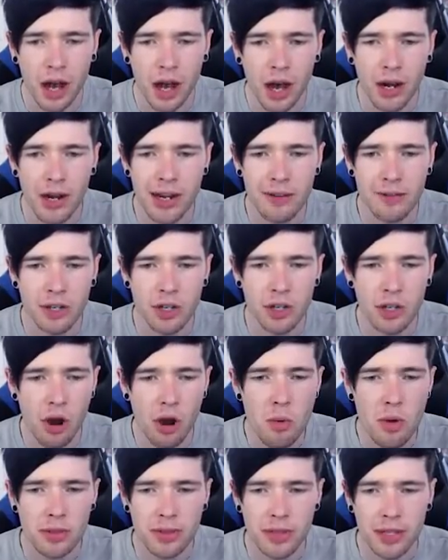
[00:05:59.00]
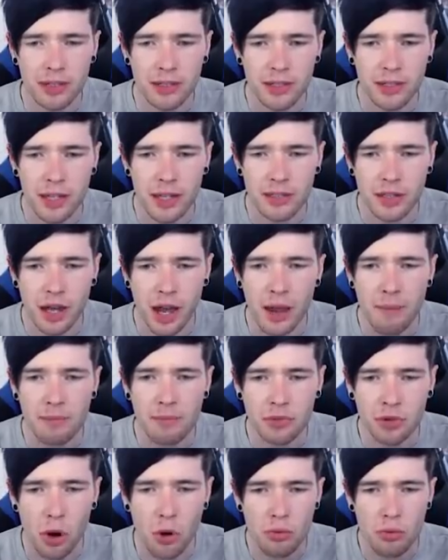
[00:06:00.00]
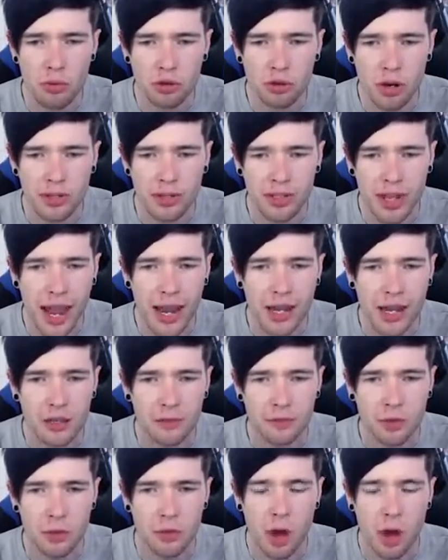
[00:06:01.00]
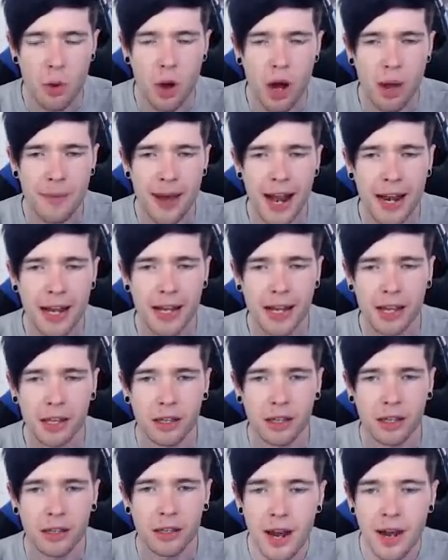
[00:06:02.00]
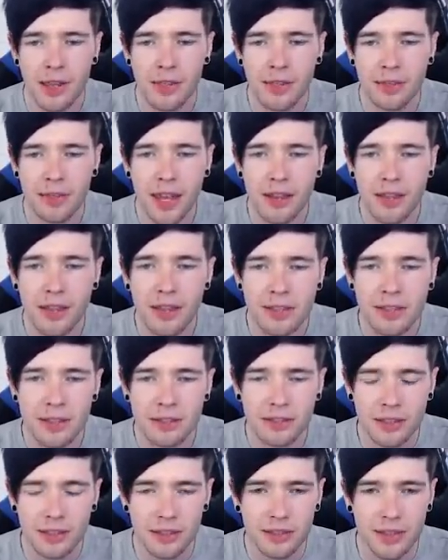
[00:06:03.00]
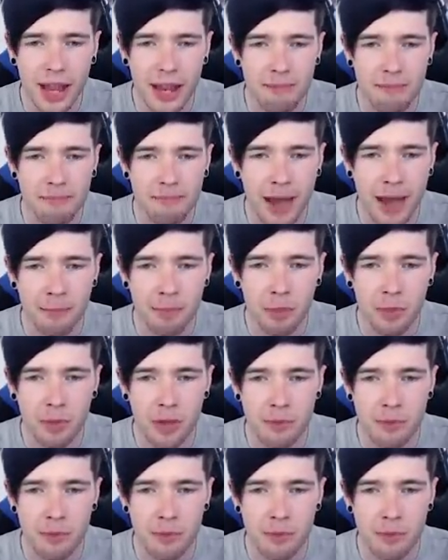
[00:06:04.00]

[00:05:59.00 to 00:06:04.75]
I don't even know what this is. I don't trust any of you, though. I'm out of here. Yeah, I think this is the same map that